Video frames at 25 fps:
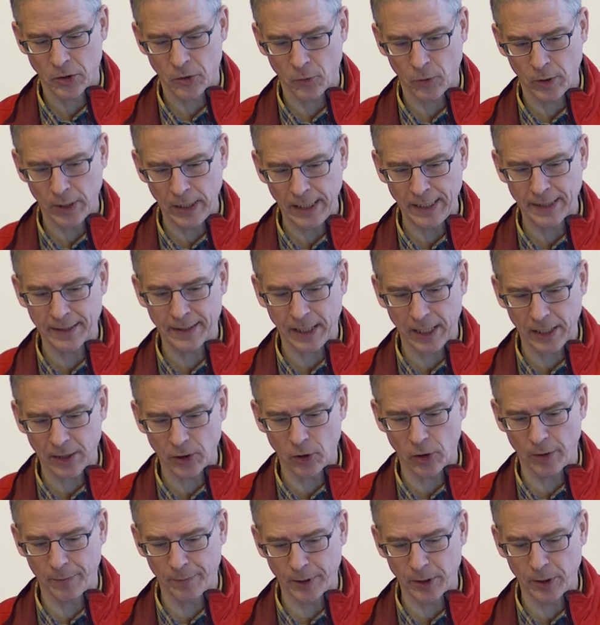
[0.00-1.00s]
to really try
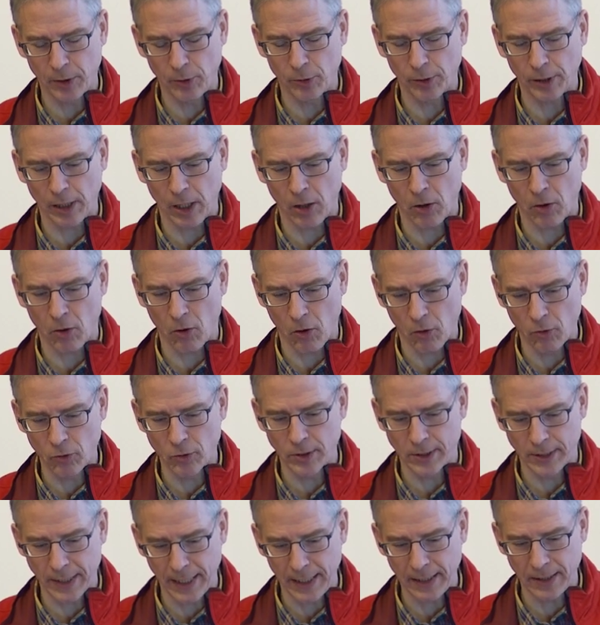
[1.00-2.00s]
to reproduce our
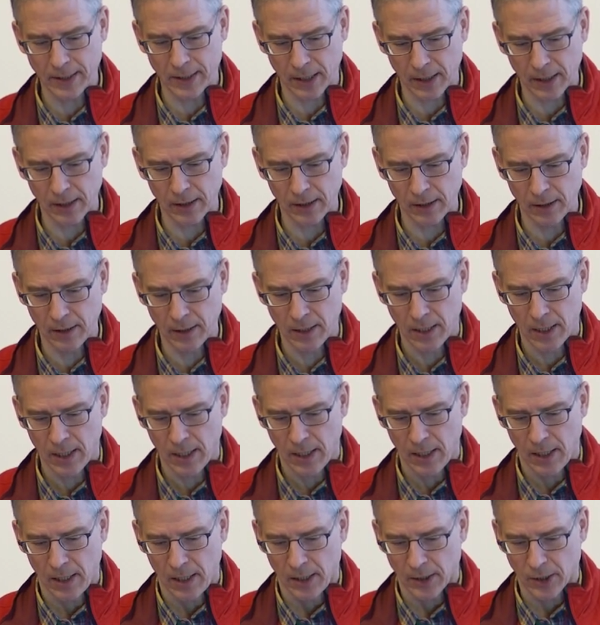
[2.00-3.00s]
own data
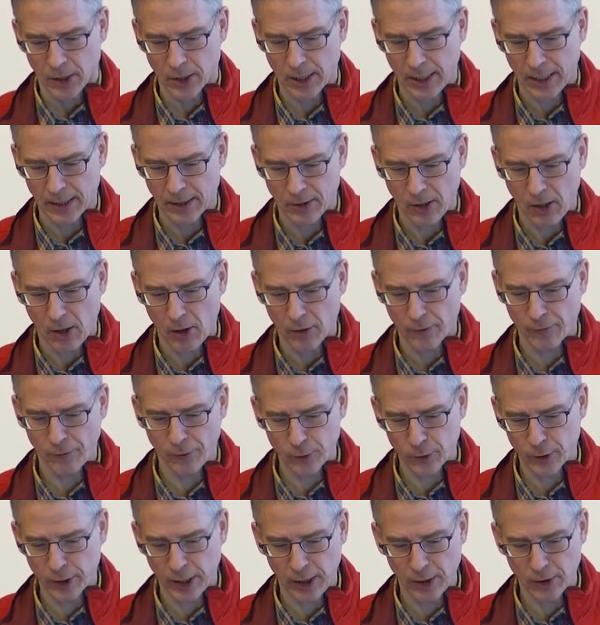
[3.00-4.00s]
just like dog
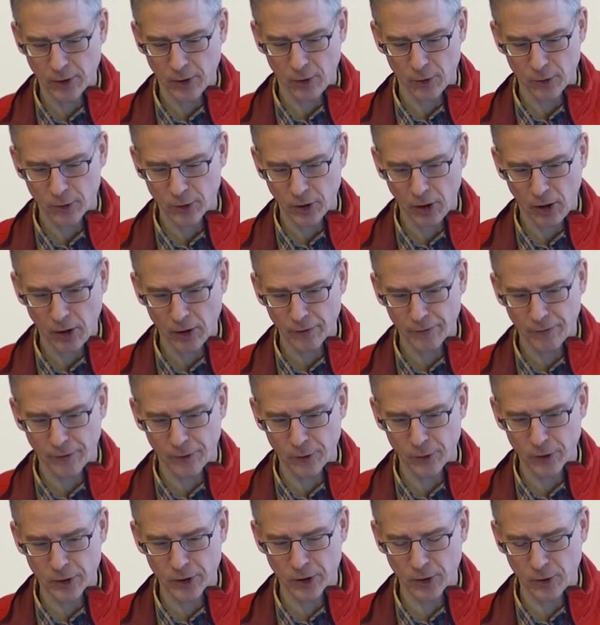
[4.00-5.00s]
food, you eat your own dog
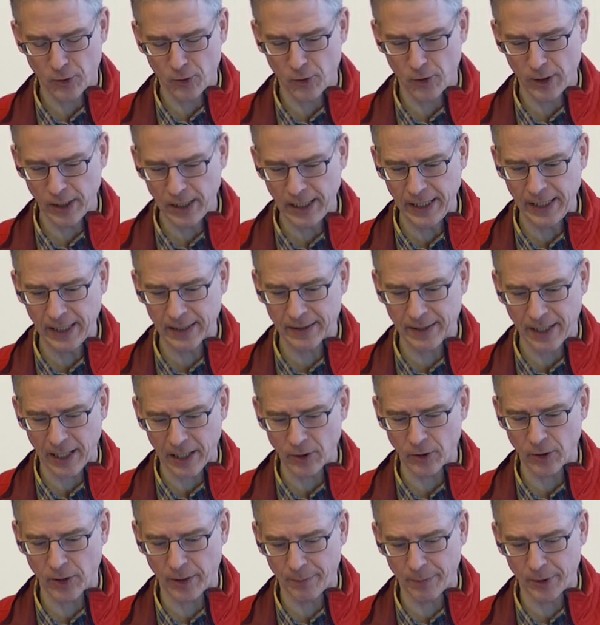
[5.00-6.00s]
food, to really
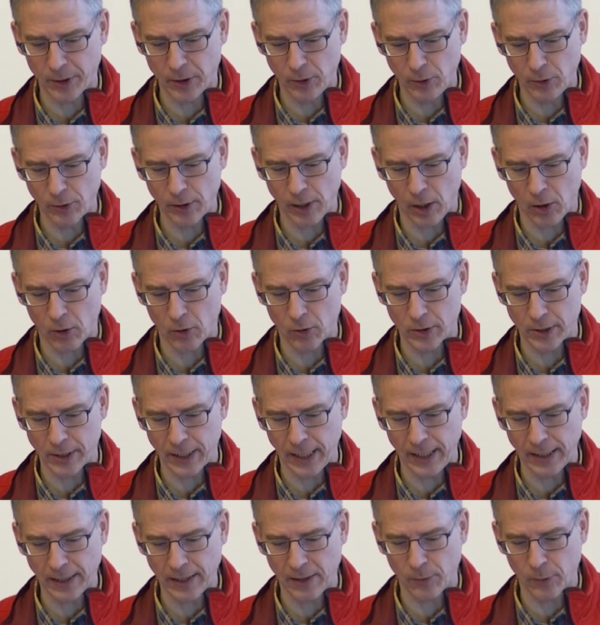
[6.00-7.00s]
try to reproduce our own
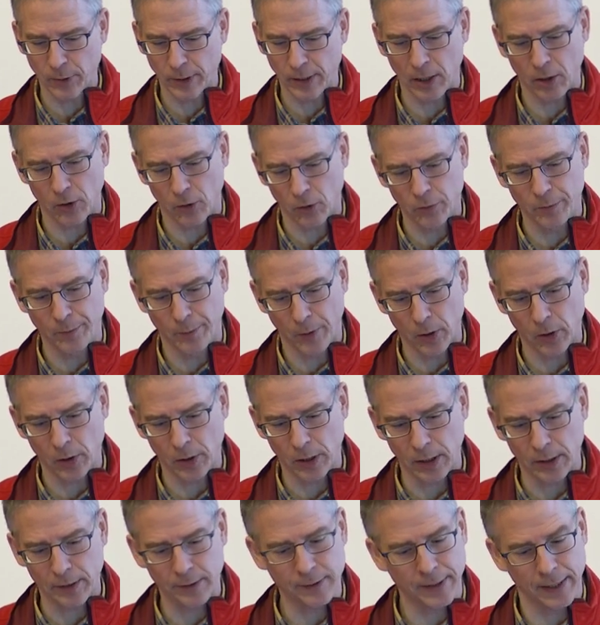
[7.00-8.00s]
data with our own
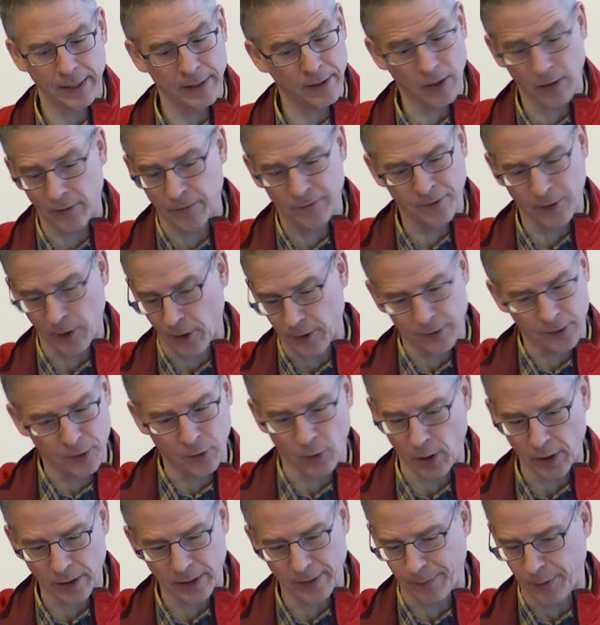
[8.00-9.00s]
models. And of course,
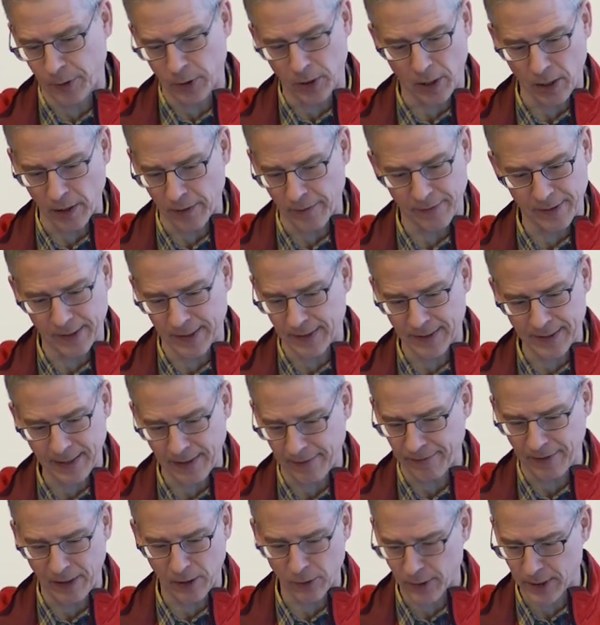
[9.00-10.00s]
to also put all of this
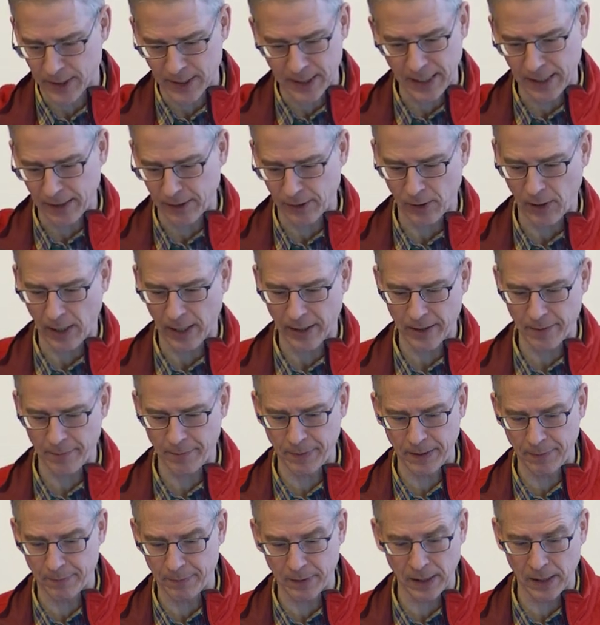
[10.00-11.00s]
stuff outside so other
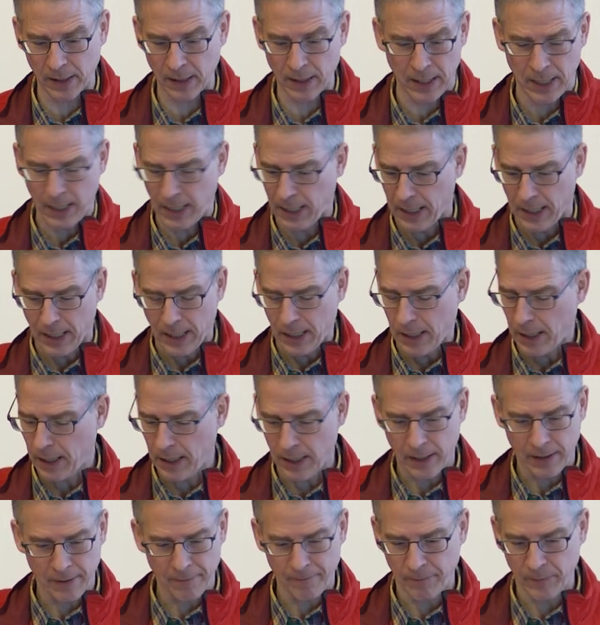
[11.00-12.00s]
people,
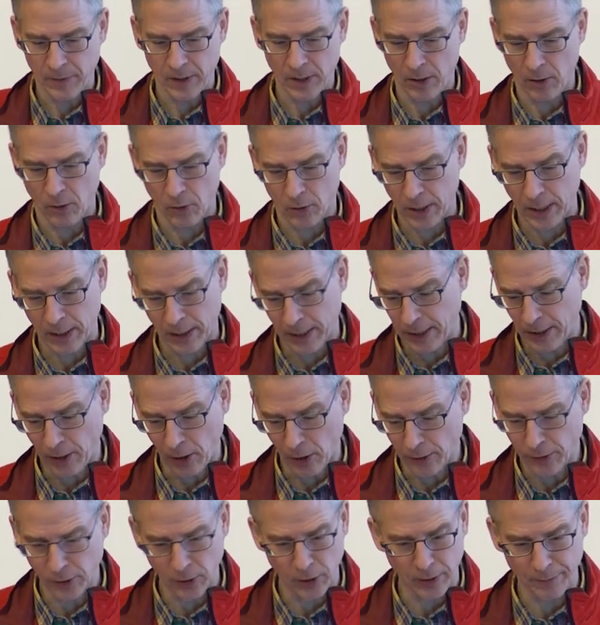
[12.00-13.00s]
um, you know, can, can,
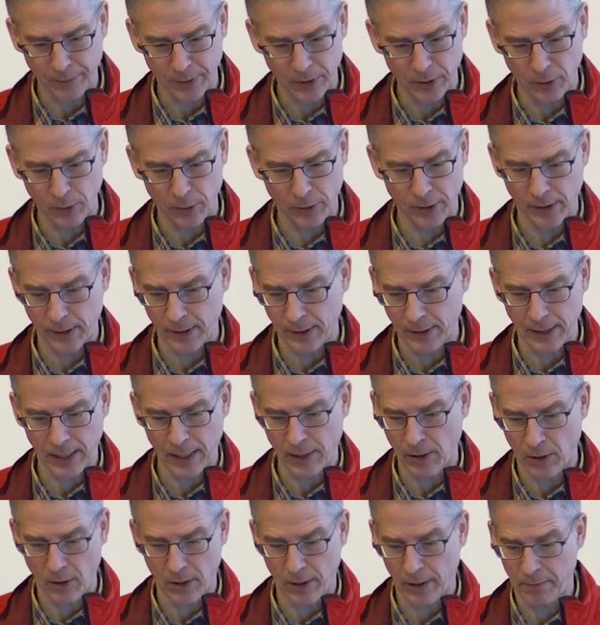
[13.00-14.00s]
also reproduce it
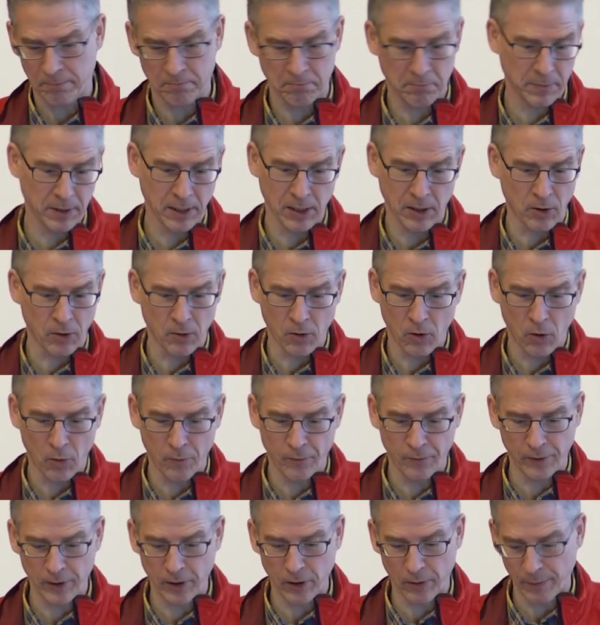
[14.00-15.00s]
and, and, um, you know,
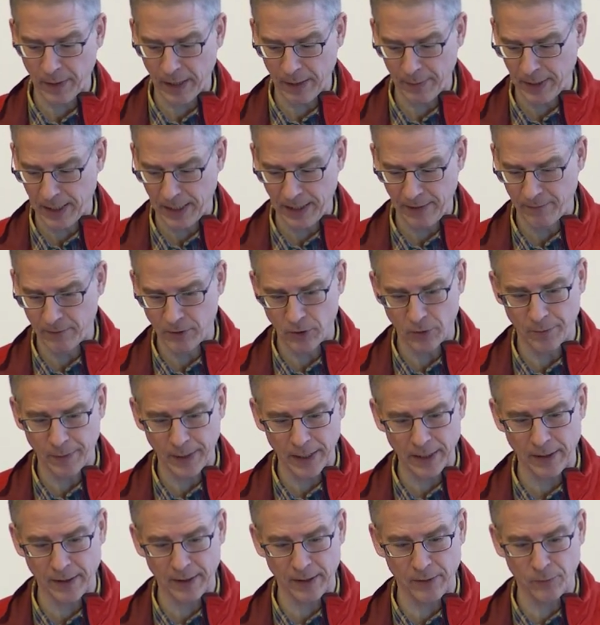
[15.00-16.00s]
hopefully or maybe even do
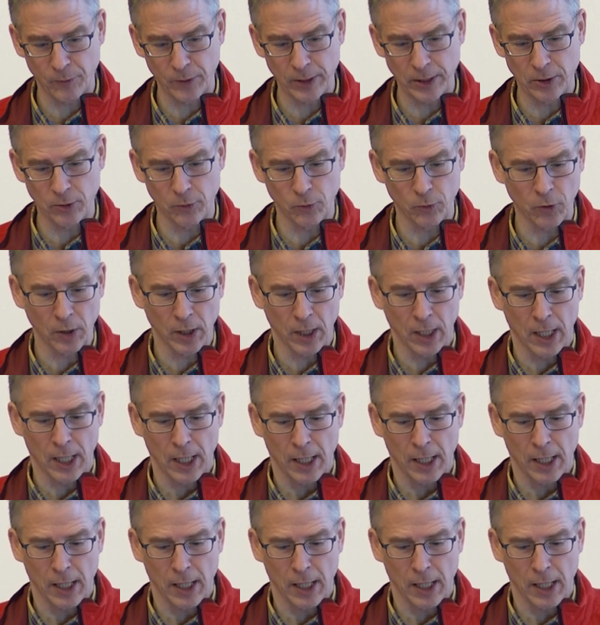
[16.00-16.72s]
better than we do.